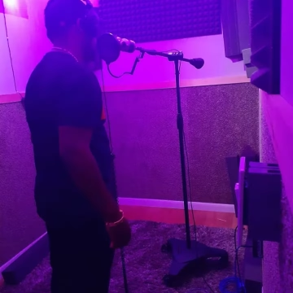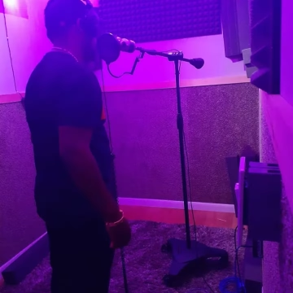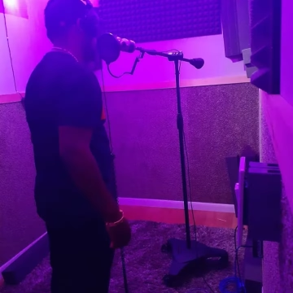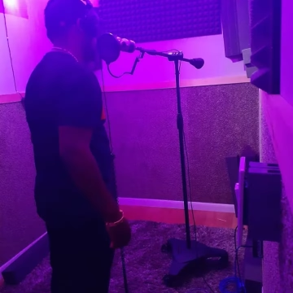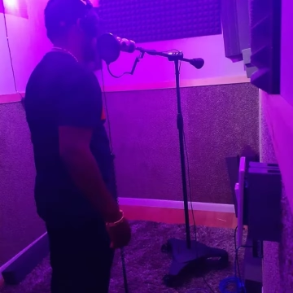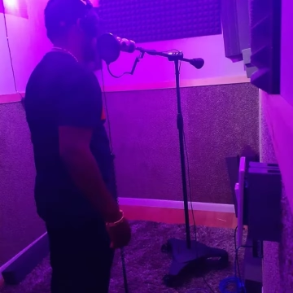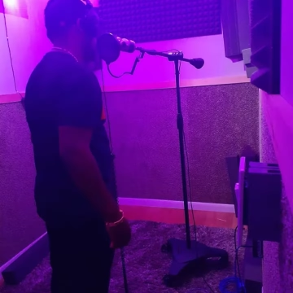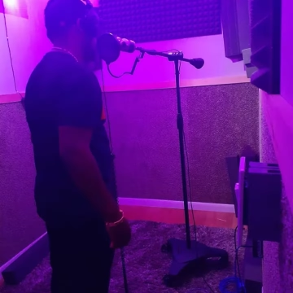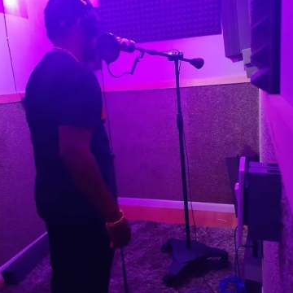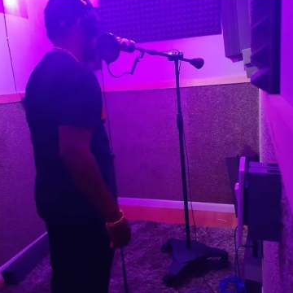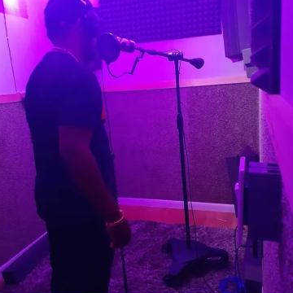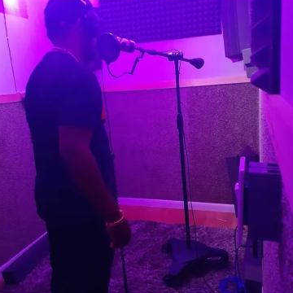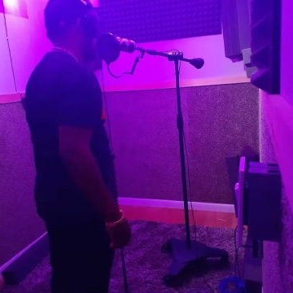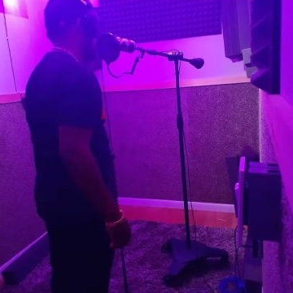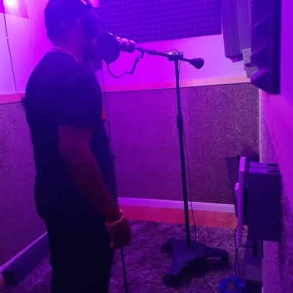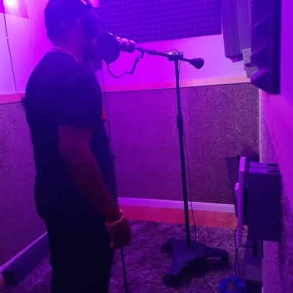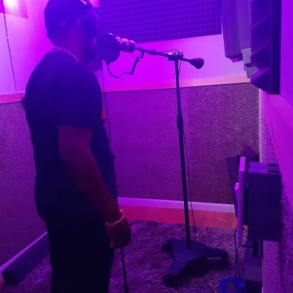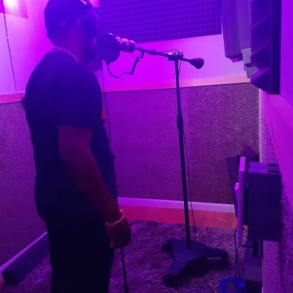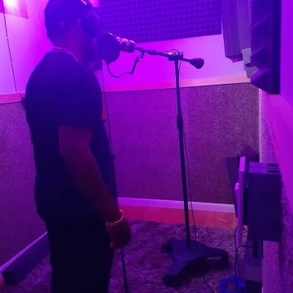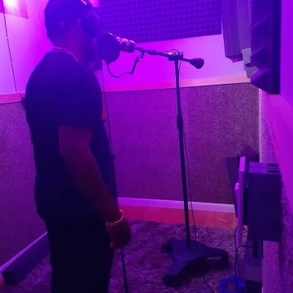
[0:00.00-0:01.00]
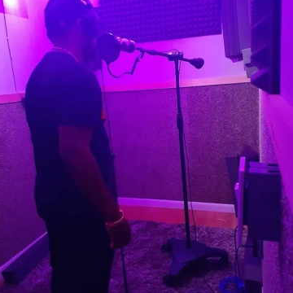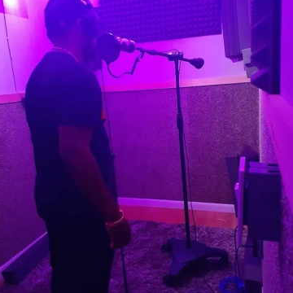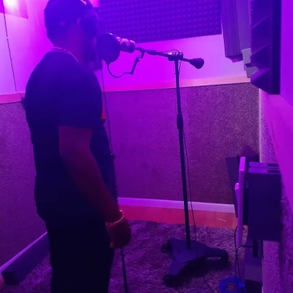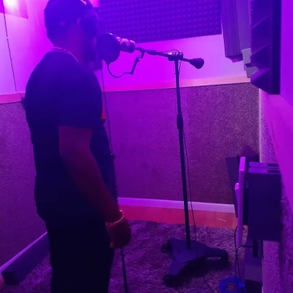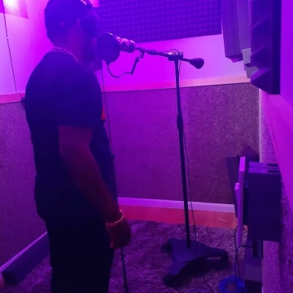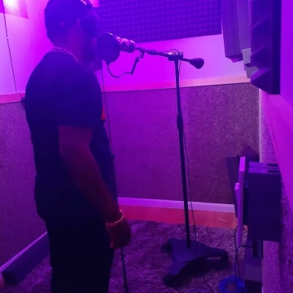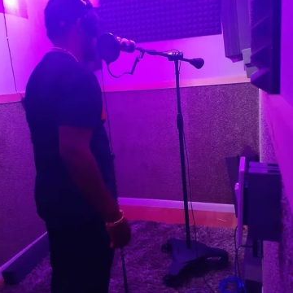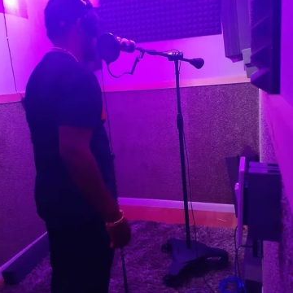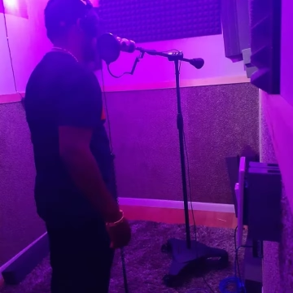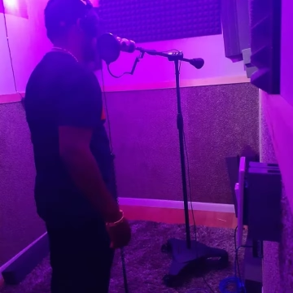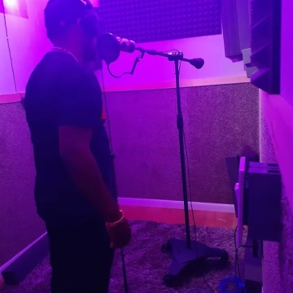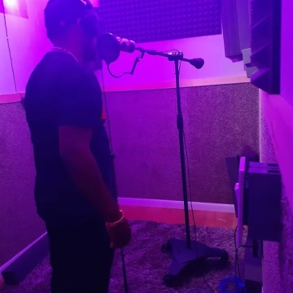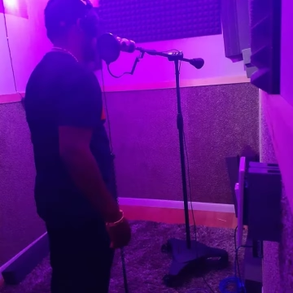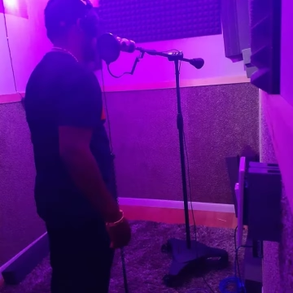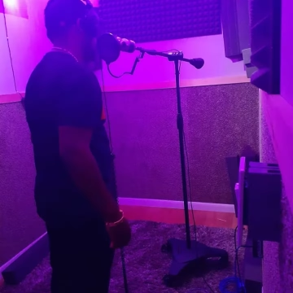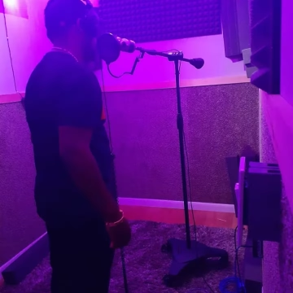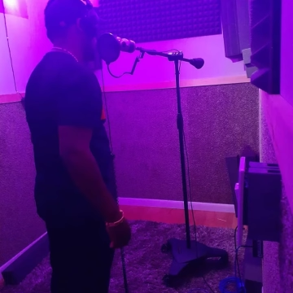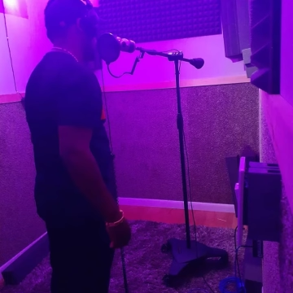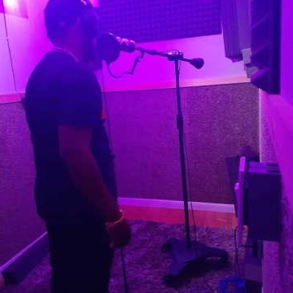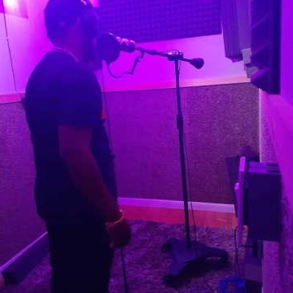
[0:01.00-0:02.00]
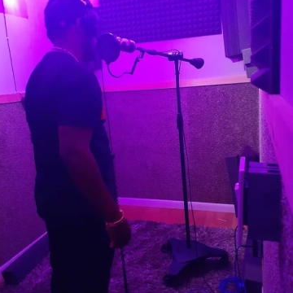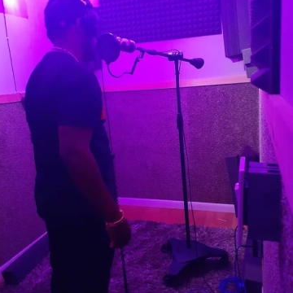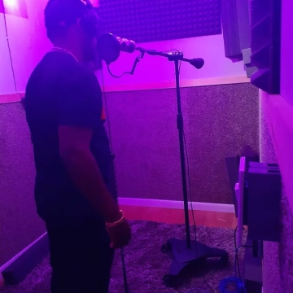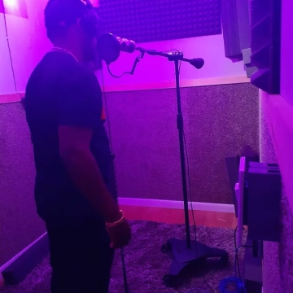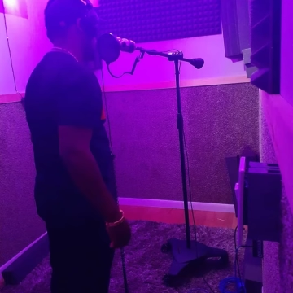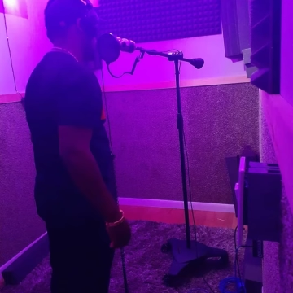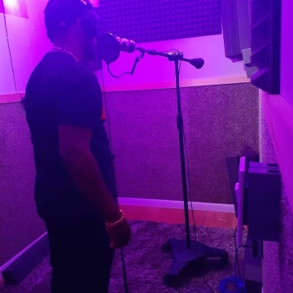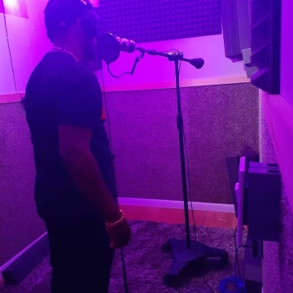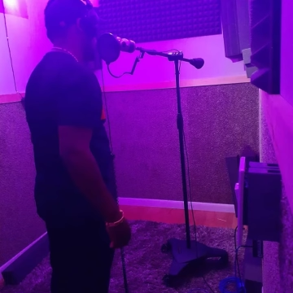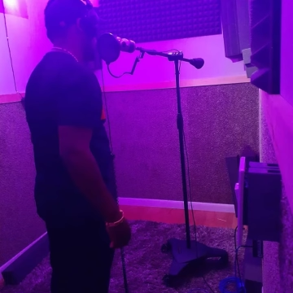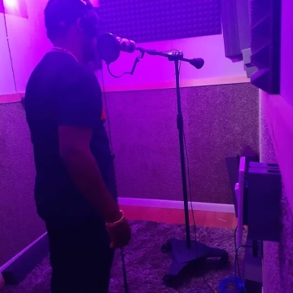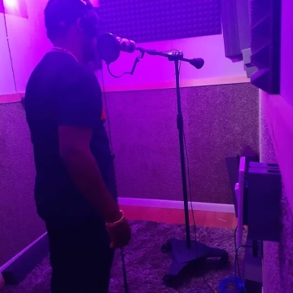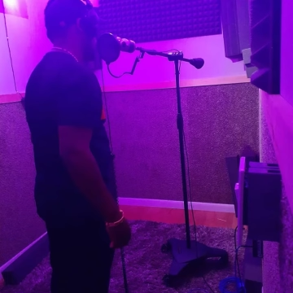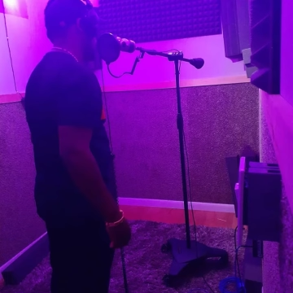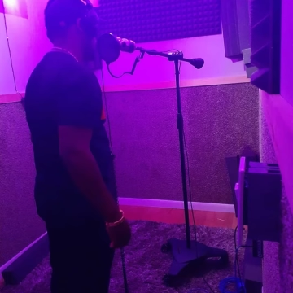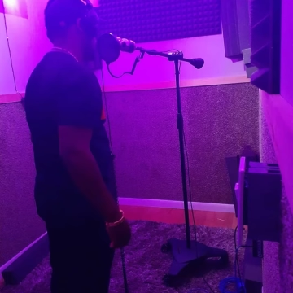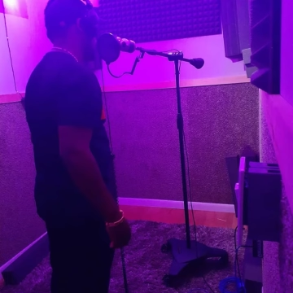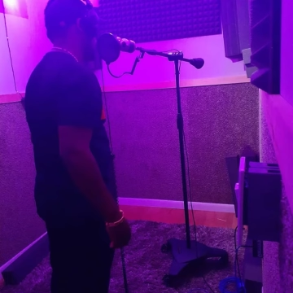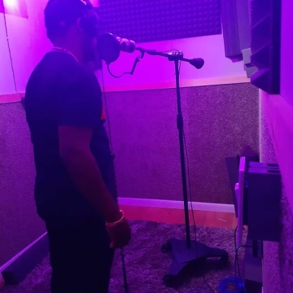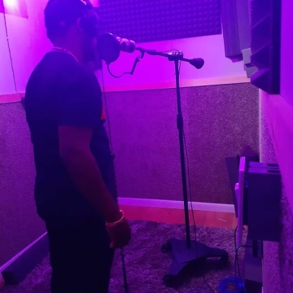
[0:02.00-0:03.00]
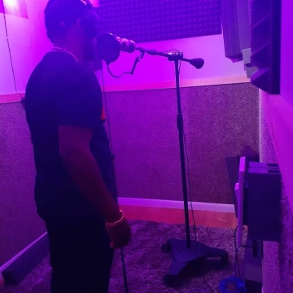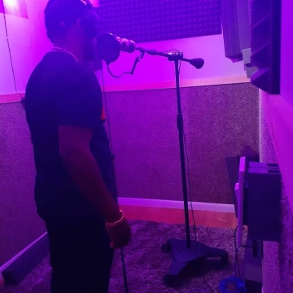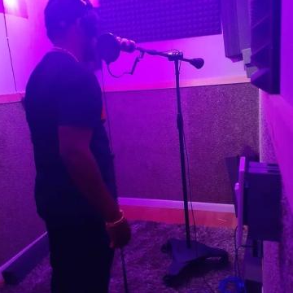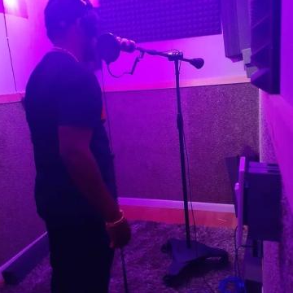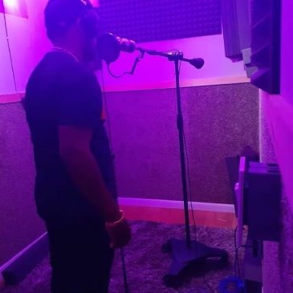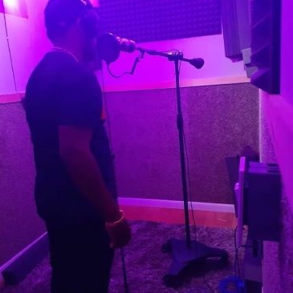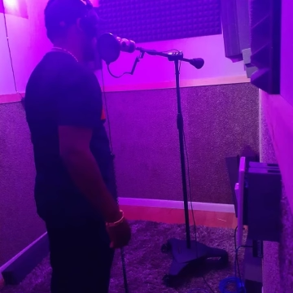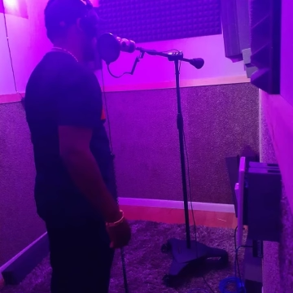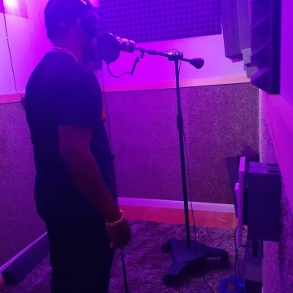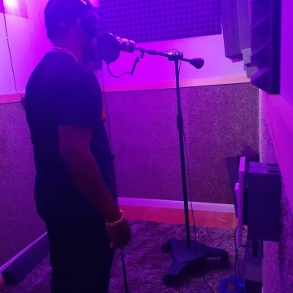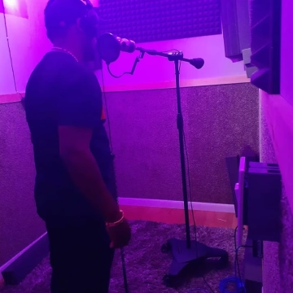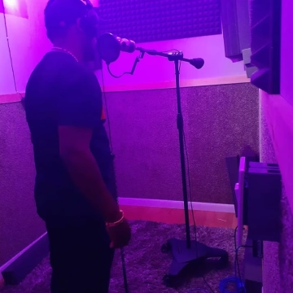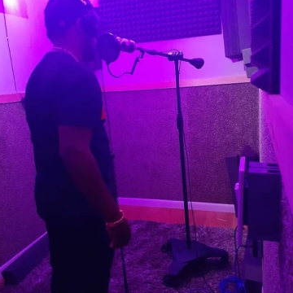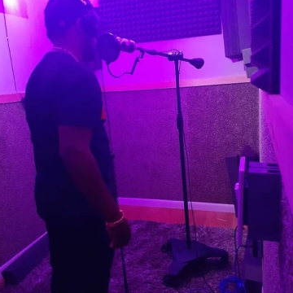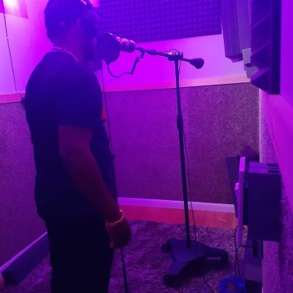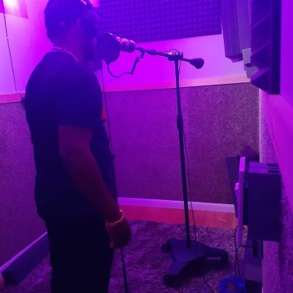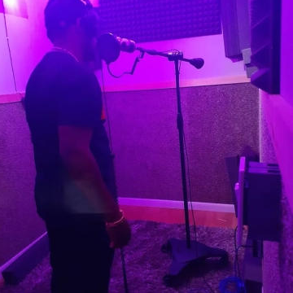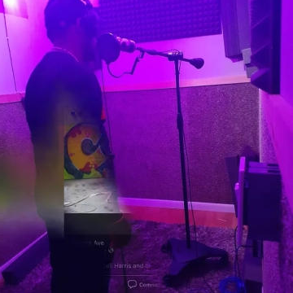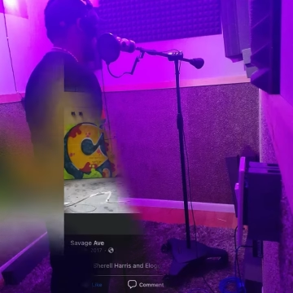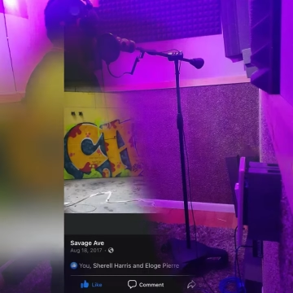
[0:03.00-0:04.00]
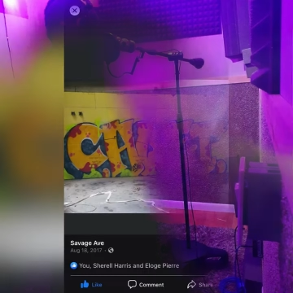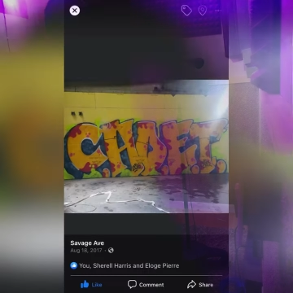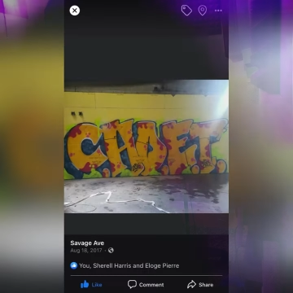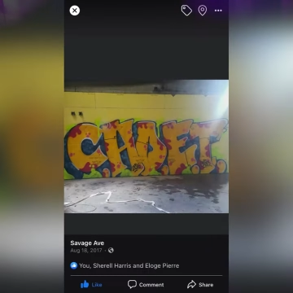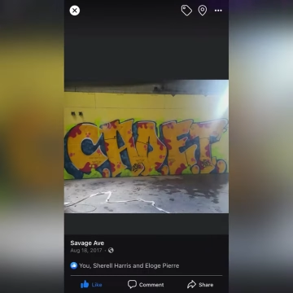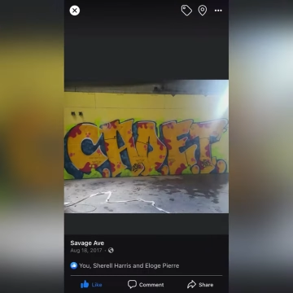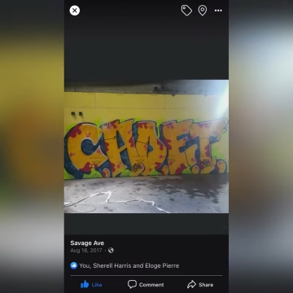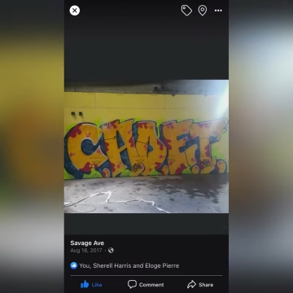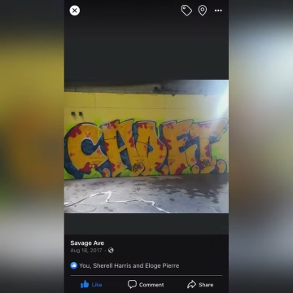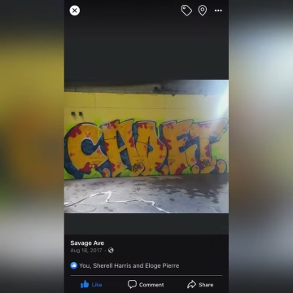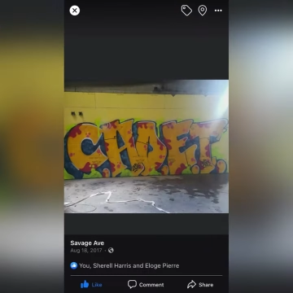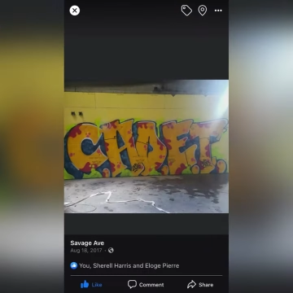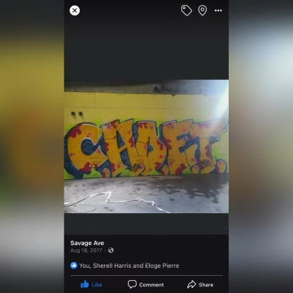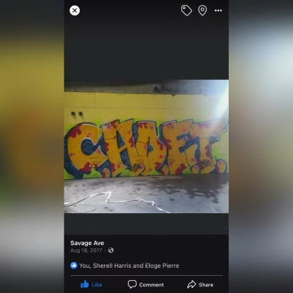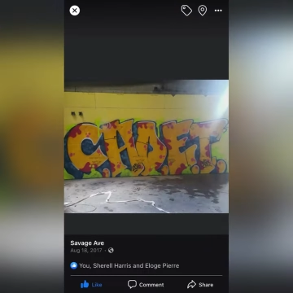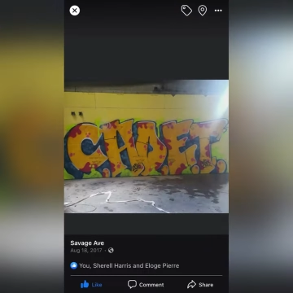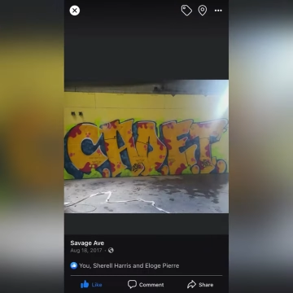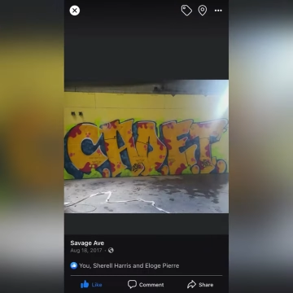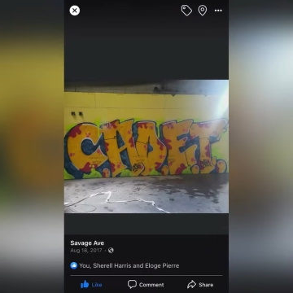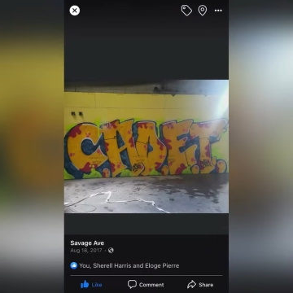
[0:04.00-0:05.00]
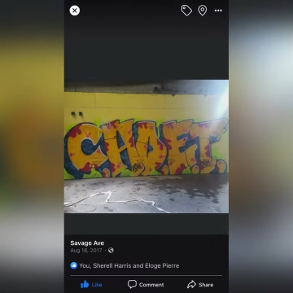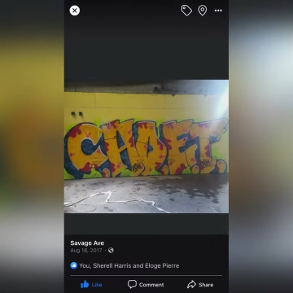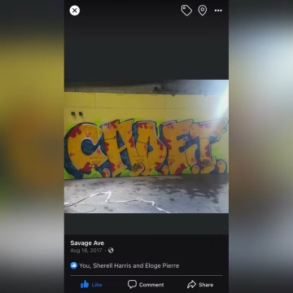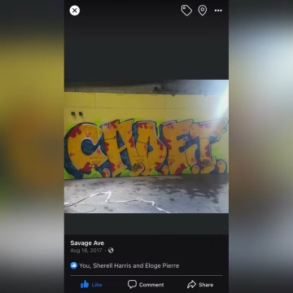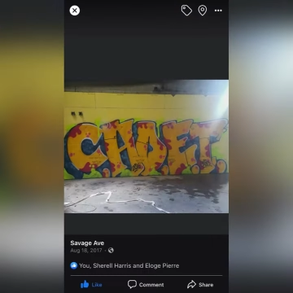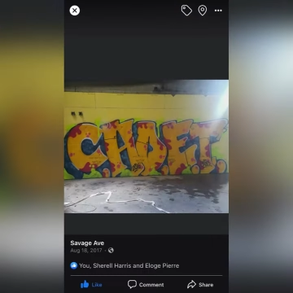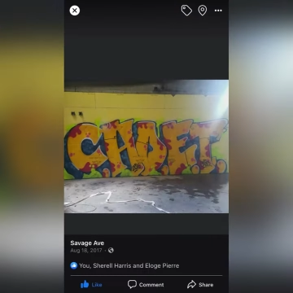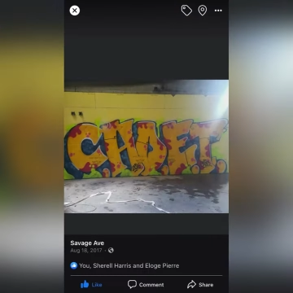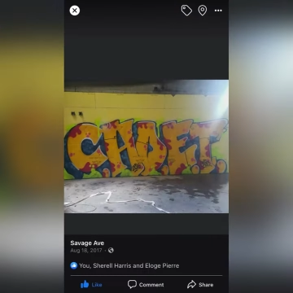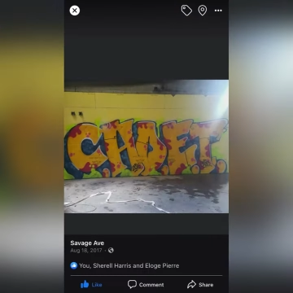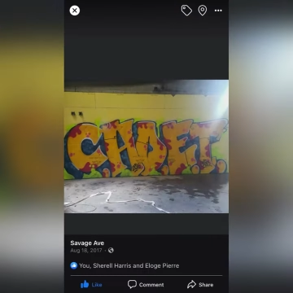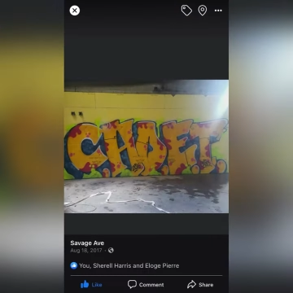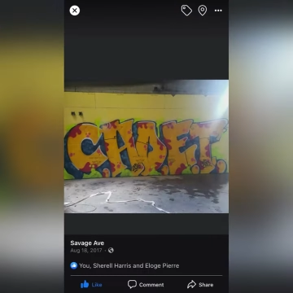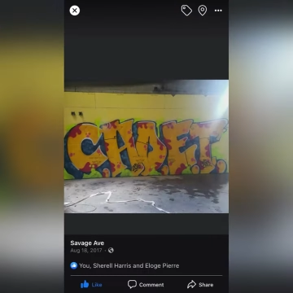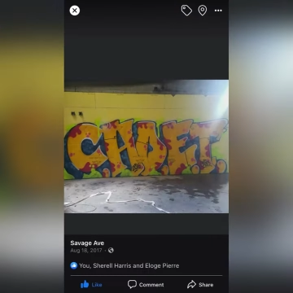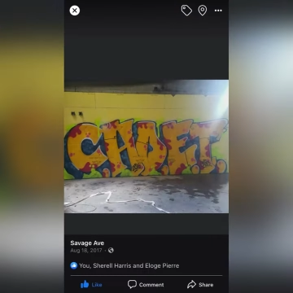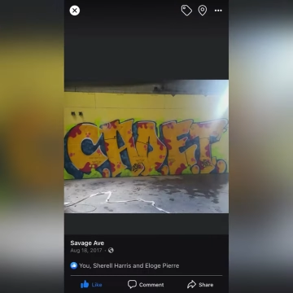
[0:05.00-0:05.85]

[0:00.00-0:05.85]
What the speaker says: [unreadable: no face in view]